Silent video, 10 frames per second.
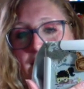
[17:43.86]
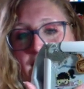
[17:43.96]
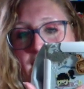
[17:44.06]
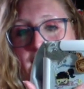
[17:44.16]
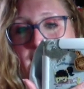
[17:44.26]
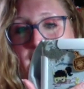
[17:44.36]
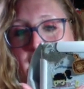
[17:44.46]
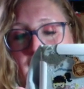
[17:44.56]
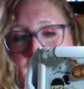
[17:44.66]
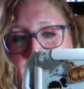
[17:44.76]
I
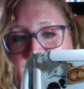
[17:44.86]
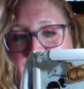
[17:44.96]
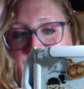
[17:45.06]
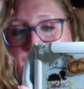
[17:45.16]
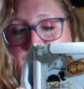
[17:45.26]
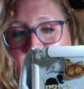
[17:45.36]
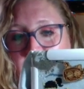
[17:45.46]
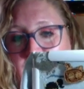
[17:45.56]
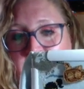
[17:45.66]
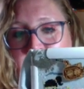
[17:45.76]
had this fish done
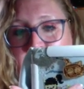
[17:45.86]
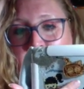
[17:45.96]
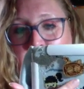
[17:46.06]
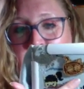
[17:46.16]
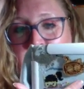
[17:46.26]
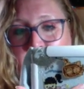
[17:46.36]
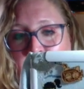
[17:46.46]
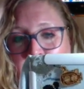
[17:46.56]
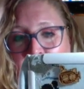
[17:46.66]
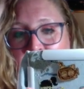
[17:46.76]
last time, and so
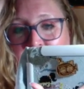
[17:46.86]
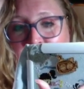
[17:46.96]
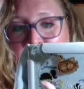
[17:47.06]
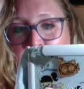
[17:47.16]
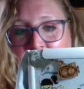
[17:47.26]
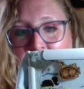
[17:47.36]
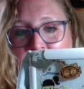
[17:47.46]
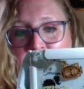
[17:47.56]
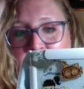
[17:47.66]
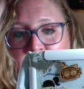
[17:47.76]
I've added this
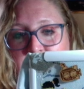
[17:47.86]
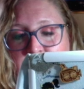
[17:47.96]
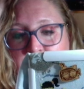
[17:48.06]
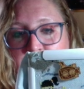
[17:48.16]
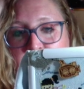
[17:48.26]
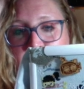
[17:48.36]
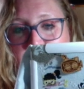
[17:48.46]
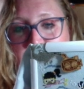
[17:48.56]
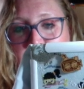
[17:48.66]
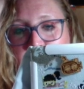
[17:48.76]
wave, these two
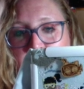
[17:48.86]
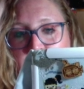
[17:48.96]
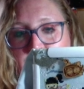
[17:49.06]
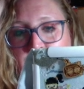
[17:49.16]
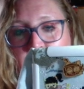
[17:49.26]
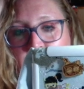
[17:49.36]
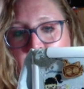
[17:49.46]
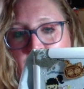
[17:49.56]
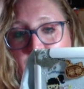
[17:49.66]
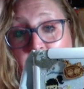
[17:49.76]
fish,
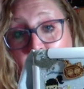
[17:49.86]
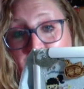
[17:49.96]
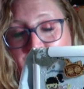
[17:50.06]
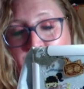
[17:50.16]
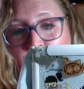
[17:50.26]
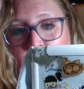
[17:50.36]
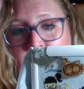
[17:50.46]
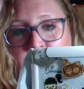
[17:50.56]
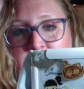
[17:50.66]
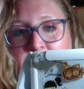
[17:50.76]
the bubbles, of
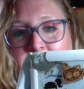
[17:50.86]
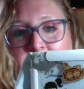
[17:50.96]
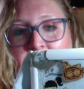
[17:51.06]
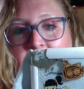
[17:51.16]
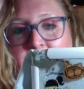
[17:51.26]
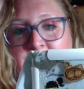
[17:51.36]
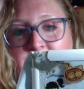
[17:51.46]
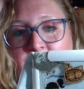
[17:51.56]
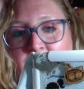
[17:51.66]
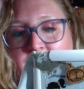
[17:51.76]
course, and the
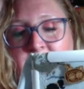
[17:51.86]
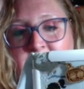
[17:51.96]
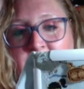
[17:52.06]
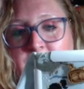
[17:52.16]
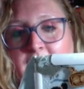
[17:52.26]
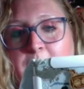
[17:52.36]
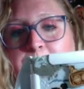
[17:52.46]
start of the stingray.